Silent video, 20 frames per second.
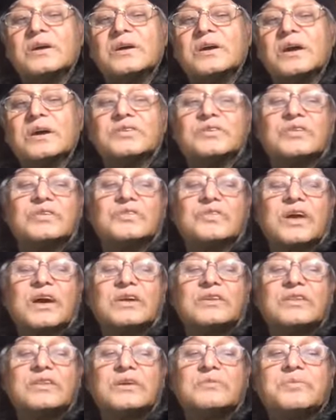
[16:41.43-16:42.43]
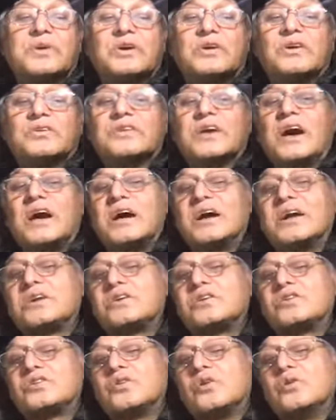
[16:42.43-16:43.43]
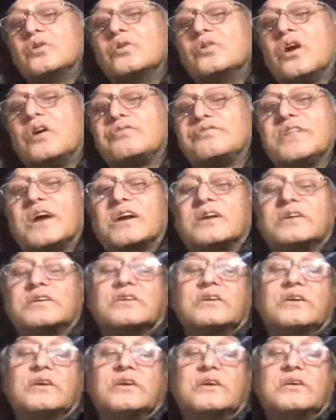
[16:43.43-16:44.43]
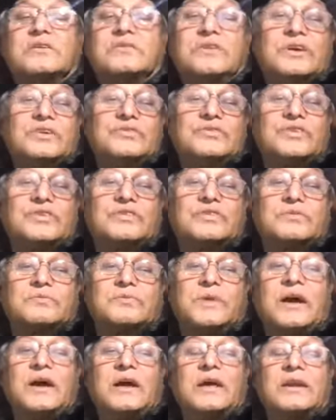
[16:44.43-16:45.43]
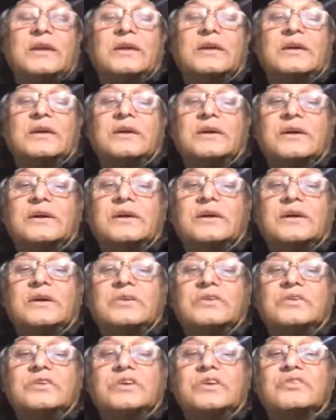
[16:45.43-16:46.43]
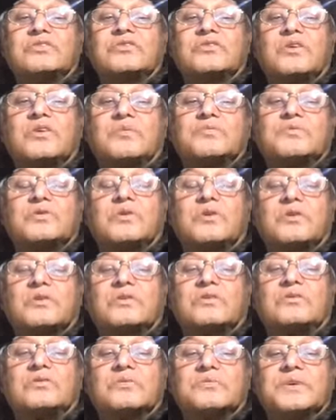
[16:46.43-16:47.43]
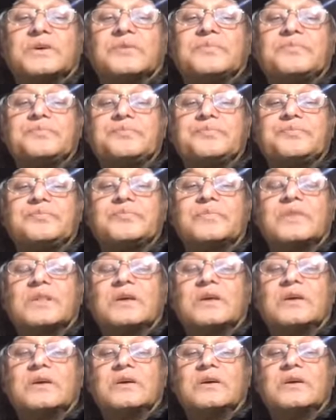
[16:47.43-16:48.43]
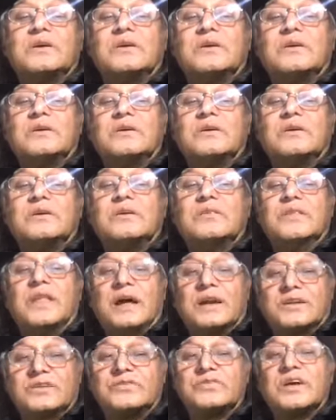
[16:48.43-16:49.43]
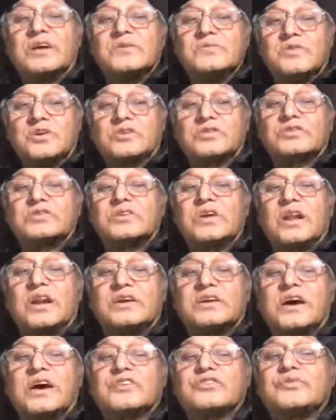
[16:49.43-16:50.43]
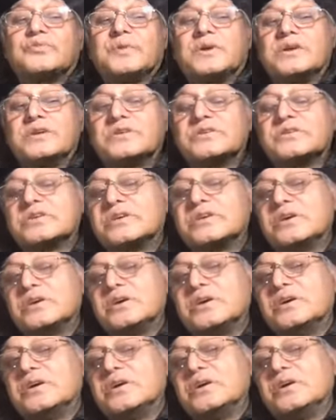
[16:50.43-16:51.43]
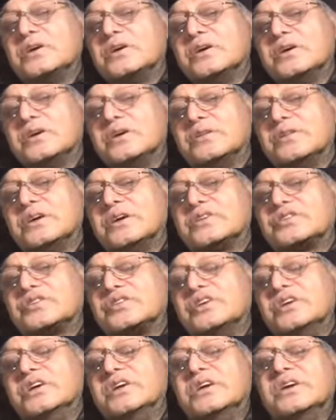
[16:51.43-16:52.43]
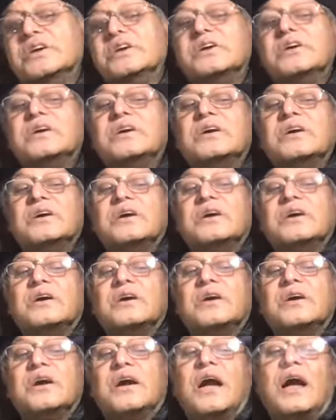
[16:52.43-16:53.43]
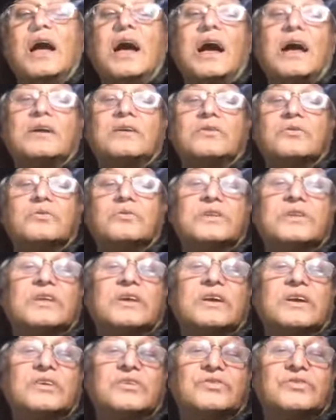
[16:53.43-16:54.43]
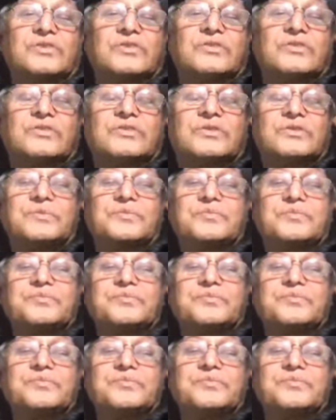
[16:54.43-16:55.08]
And she said that because I had told off that racist man, she stopped talking to me. That is the emotional attachment that she had with a racist.